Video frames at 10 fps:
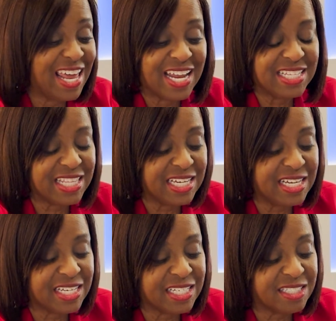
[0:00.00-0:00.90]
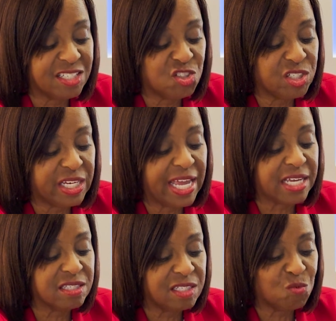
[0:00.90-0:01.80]
And I think it is such an
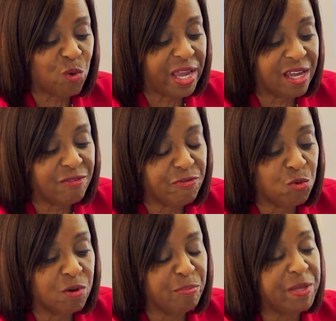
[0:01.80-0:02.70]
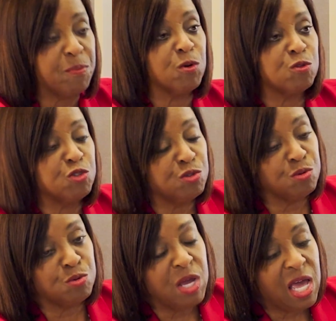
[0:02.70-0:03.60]
excellent way for people
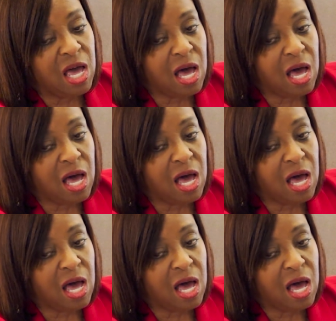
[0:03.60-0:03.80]
to